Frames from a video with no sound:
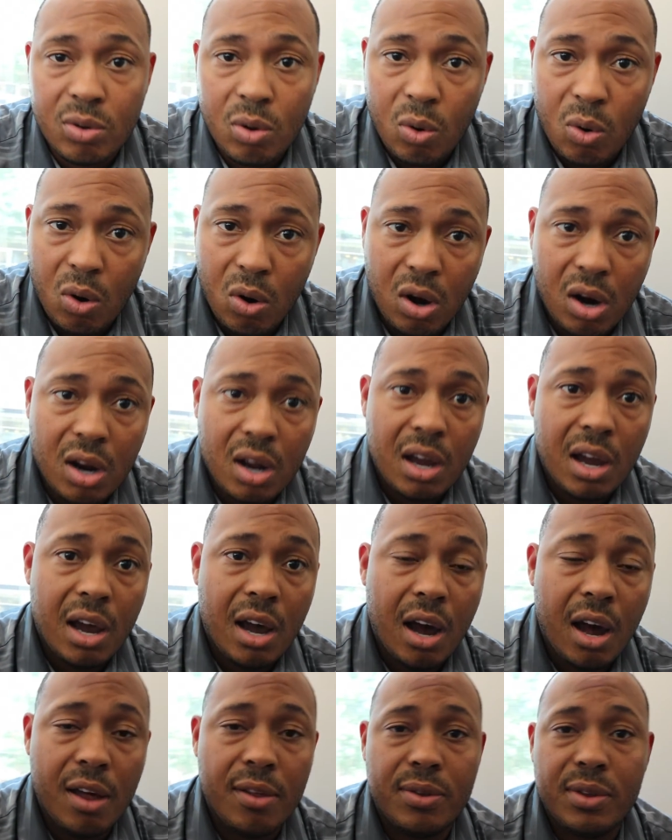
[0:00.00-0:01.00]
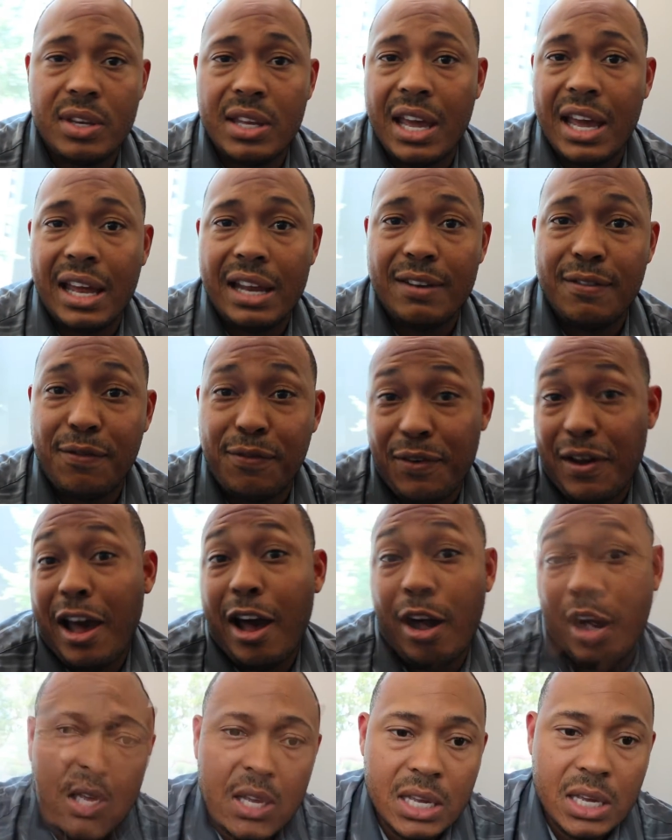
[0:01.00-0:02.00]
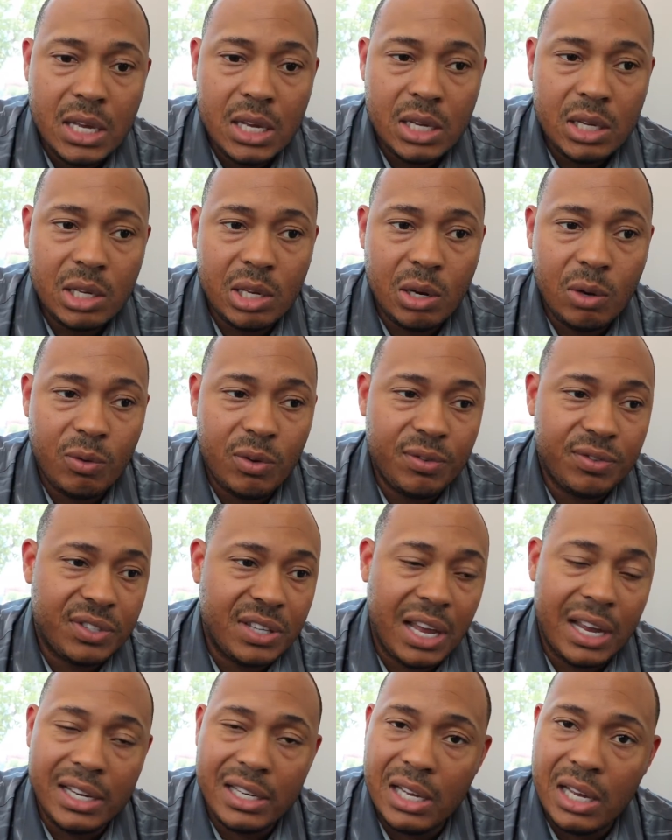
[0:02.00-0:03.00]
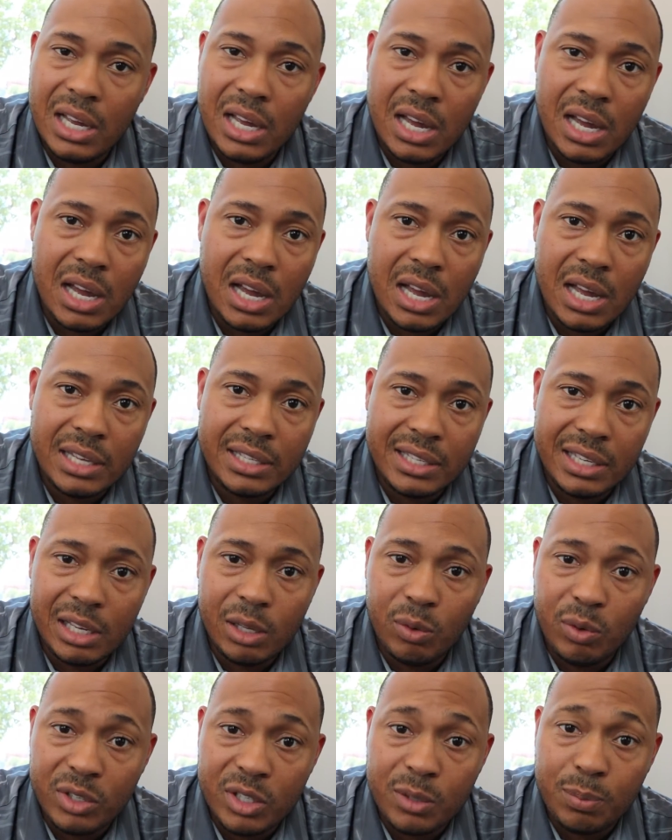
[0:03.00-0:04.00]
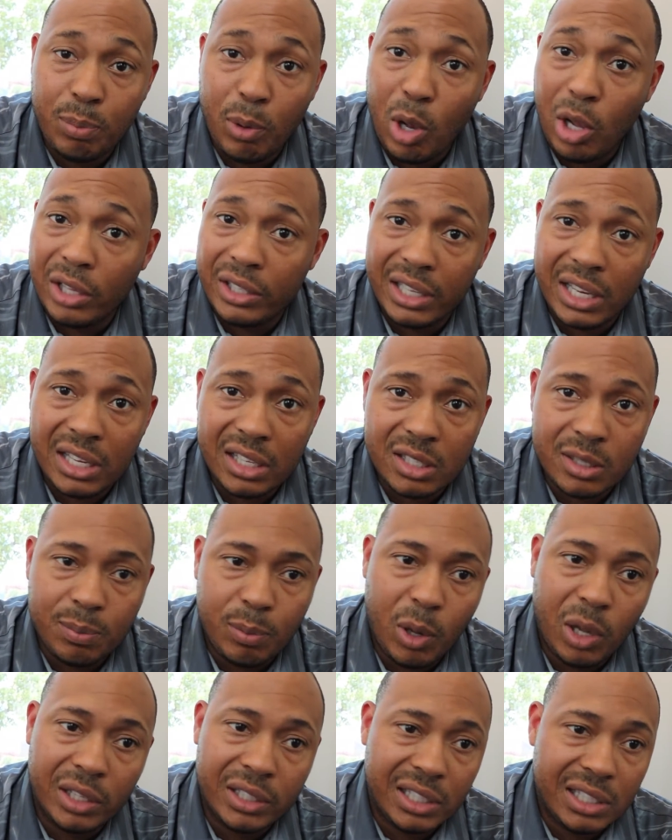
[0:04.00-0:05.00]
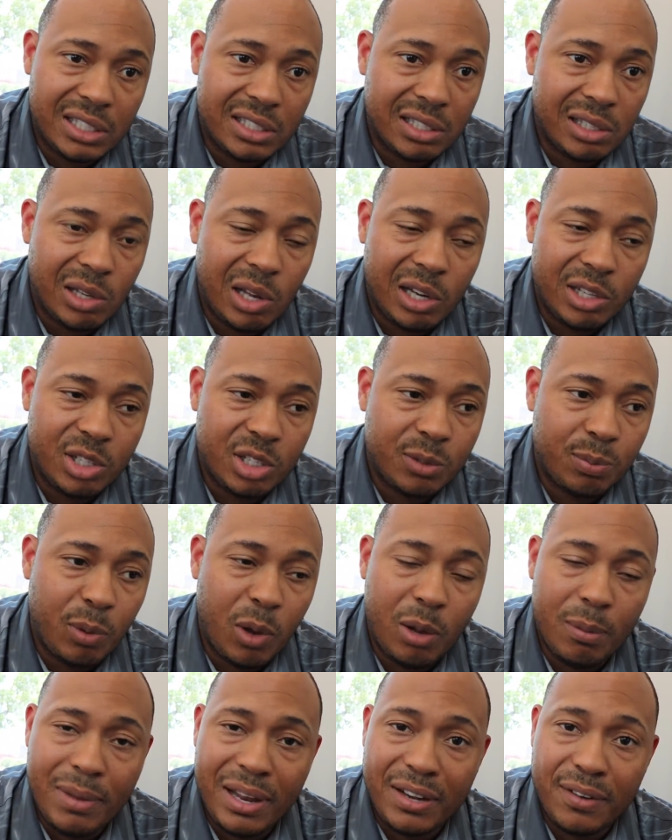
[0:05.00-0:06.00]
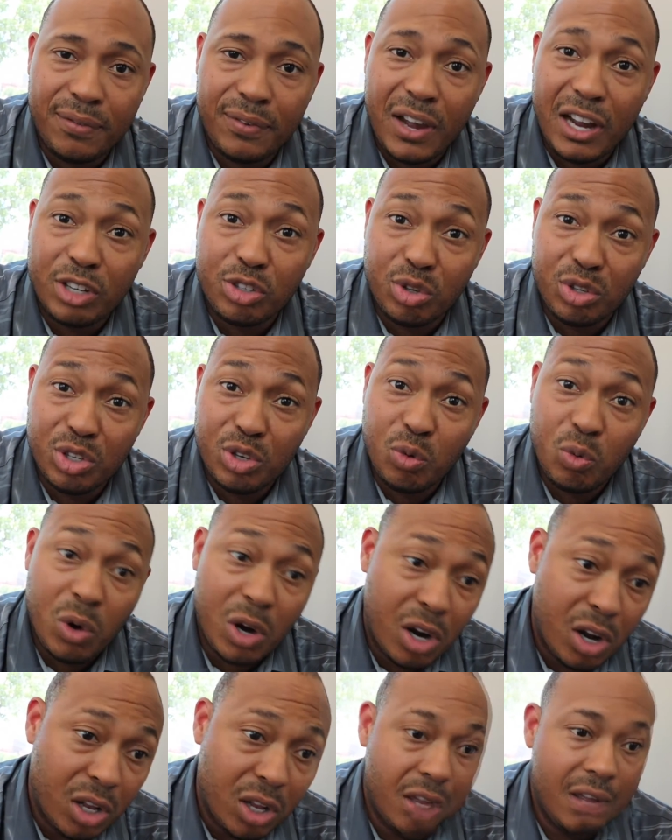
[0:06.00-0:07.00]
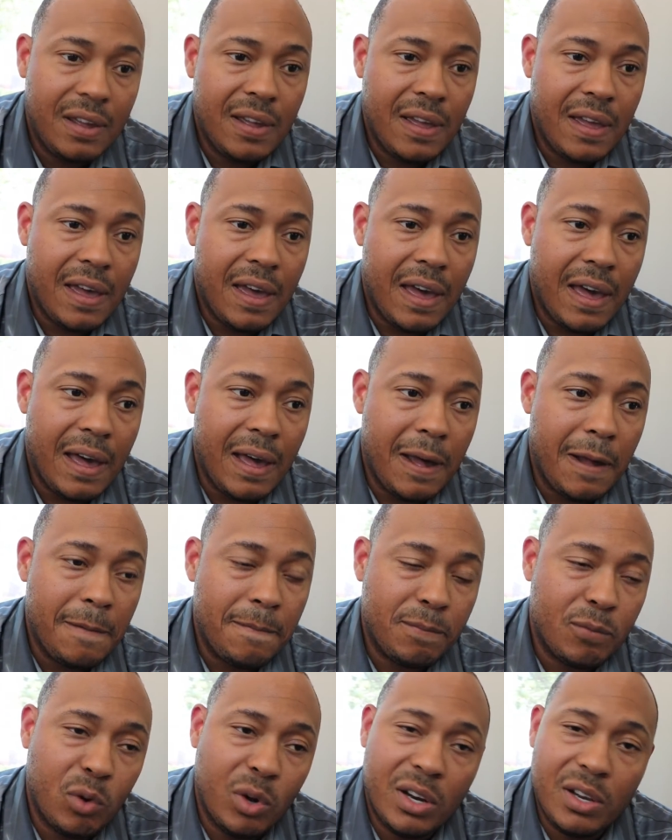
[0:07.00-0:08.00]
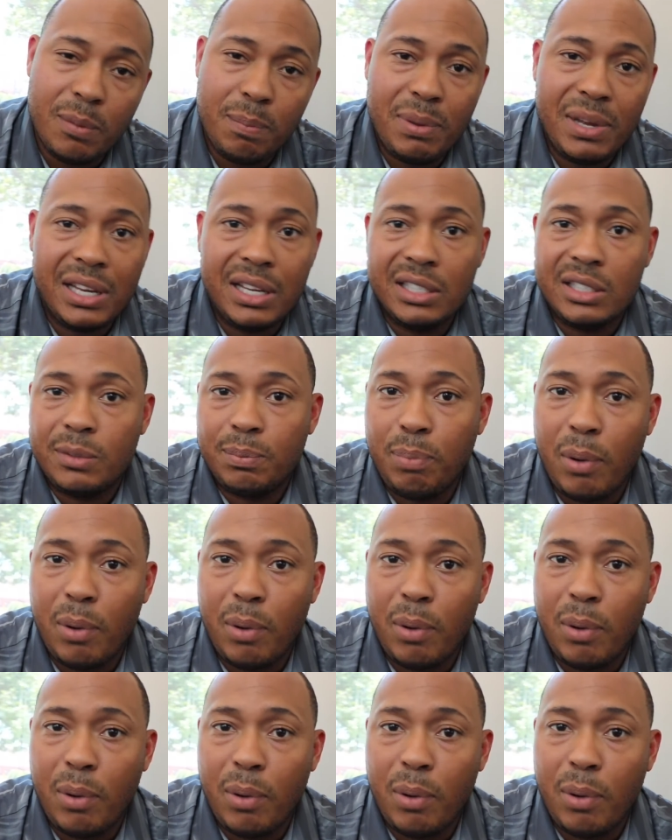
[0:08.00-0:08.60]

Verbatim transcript: score other than foul. You know, we've signed a, a deal with Spalding. Spalding is the largest ball manufacturer in the world. Um, one of the biggest